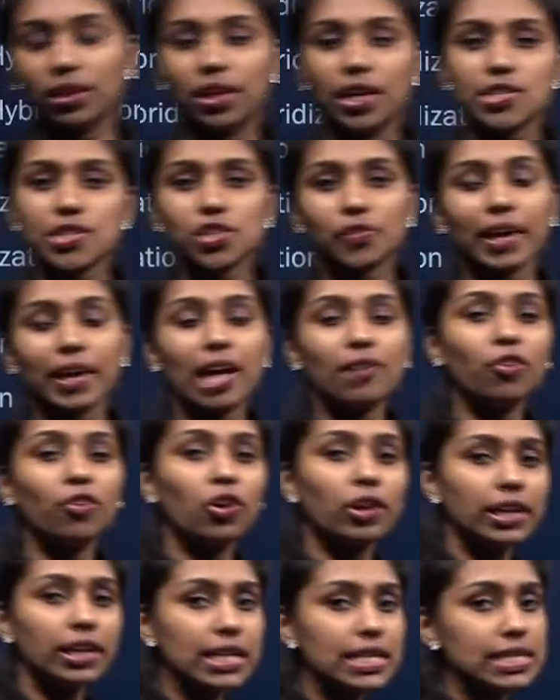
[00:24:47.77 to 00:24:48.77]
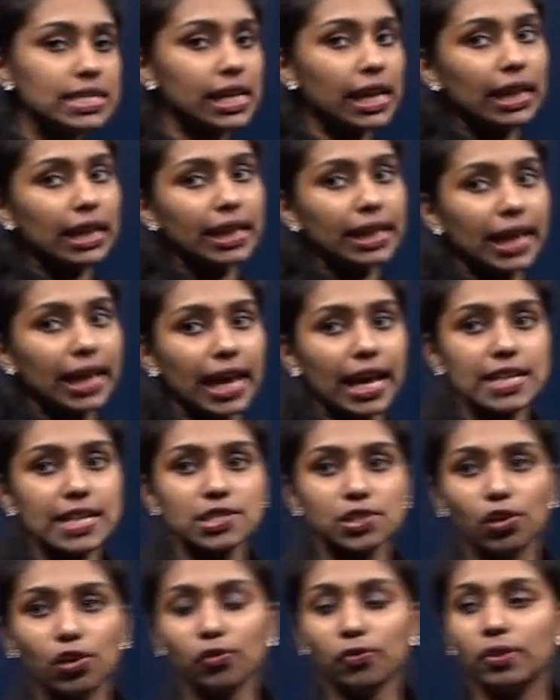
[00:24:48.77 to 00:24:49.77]
So we have already seen in the case
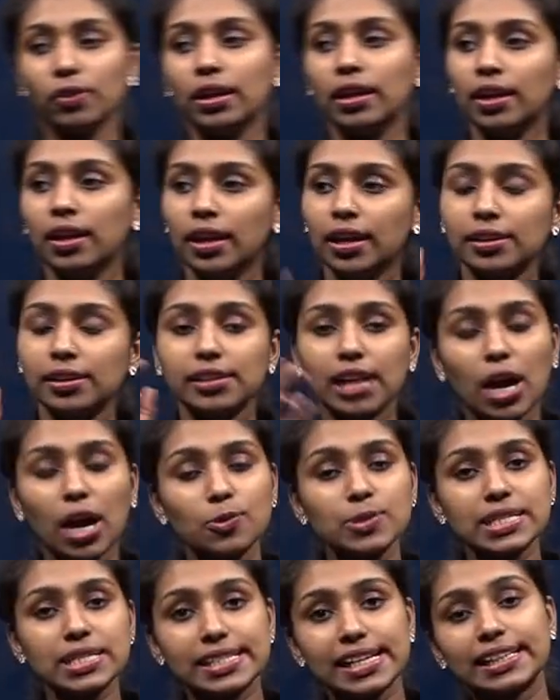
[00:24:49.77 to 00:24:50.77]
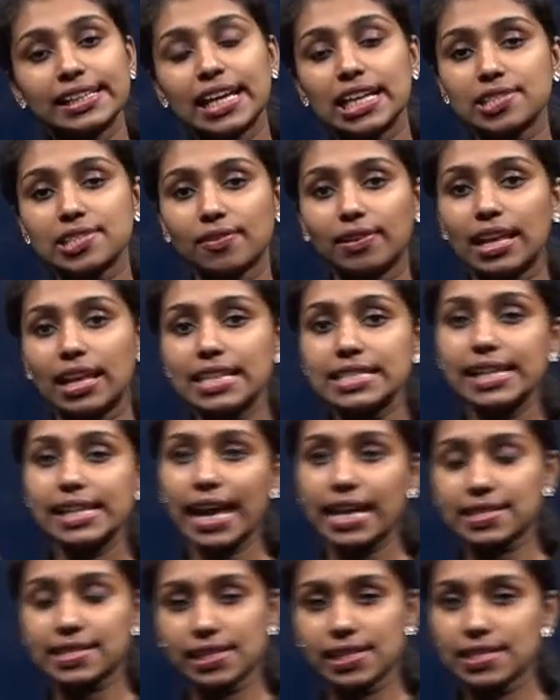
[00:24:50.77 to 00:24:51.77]
of ground state as well as
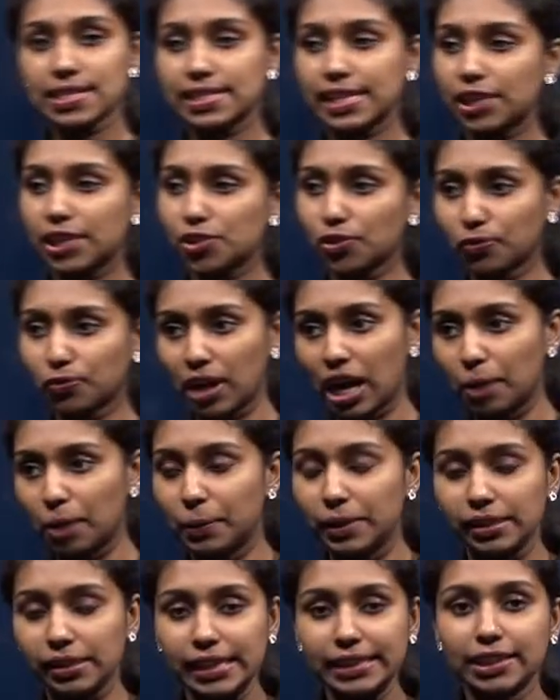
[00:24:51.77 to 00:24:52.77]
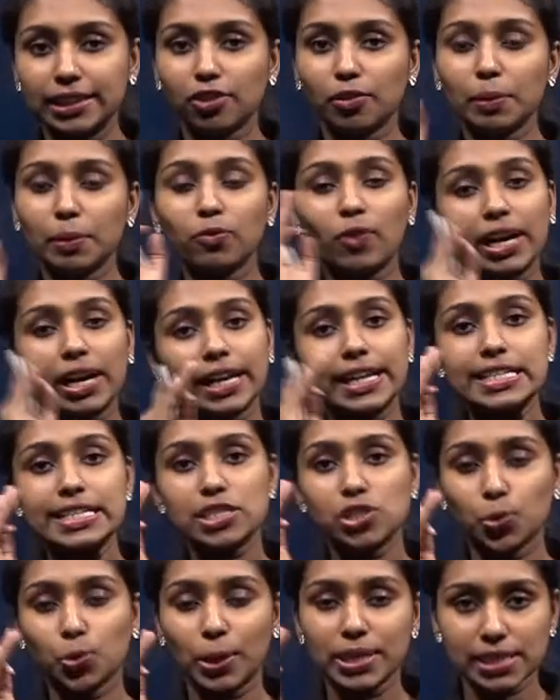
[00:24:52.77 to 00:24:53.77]
excited state of carbon, right? There will be 1s,
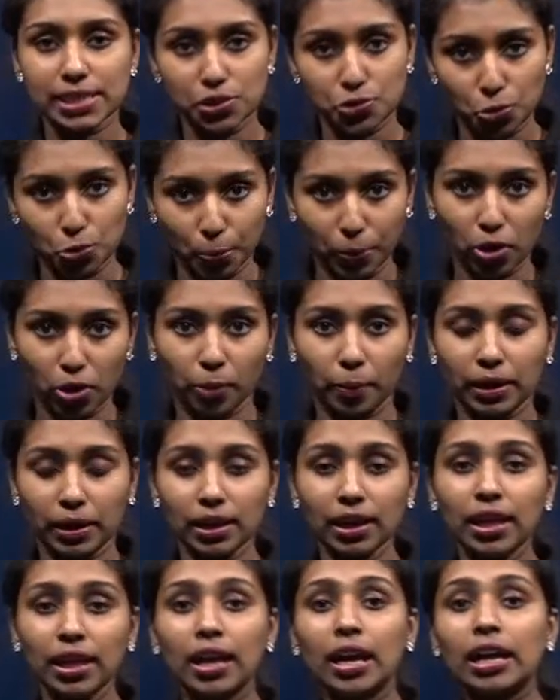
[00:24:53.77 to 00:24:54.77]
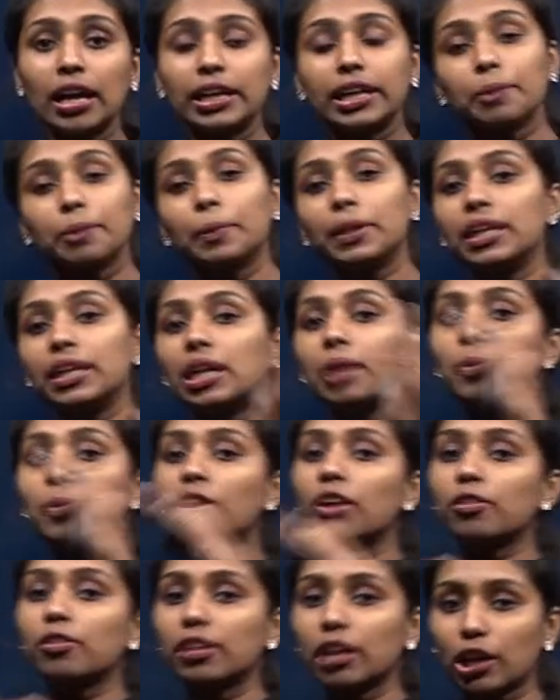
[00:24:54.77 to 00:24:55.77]
2s and 2p orbital. Depending upon
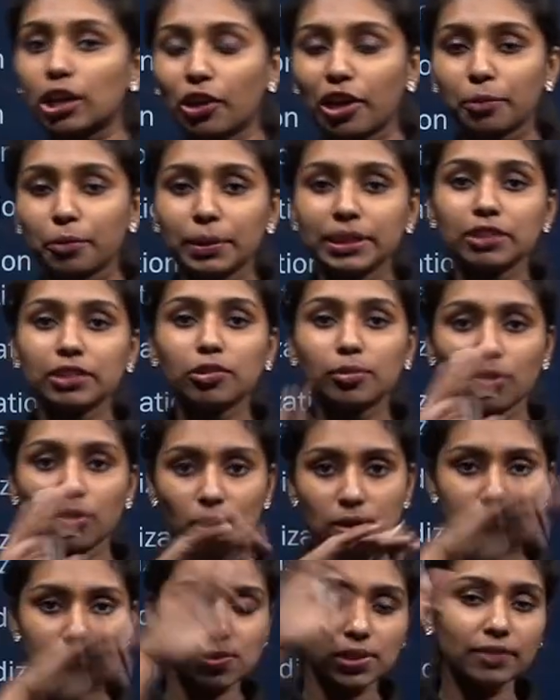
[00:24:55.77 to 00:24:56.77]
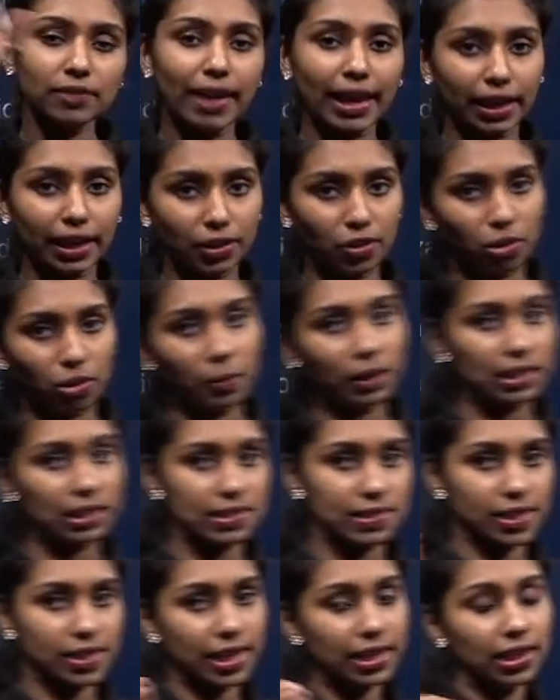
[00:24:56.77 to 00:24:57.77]
our requirement, it will go to the vacant
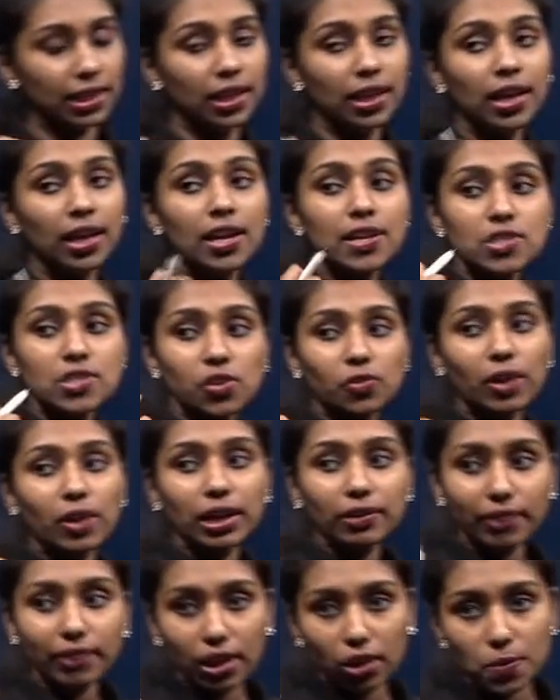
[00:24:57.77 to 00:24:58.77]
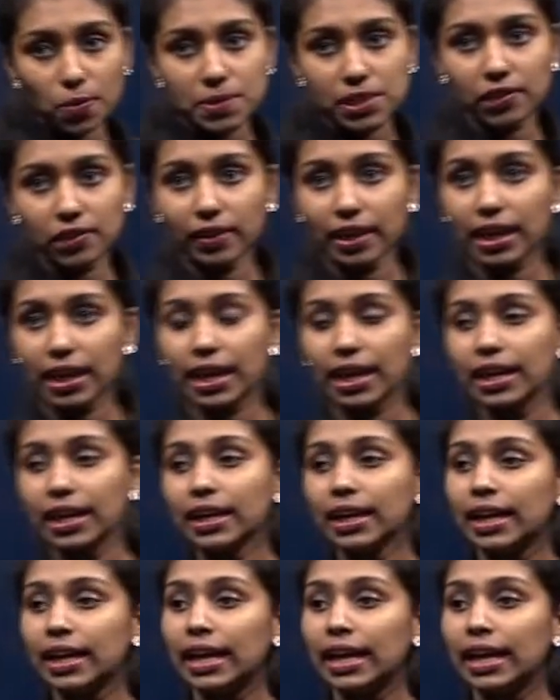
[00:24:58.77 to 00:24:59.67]
orbitals, right? So what we are observing here,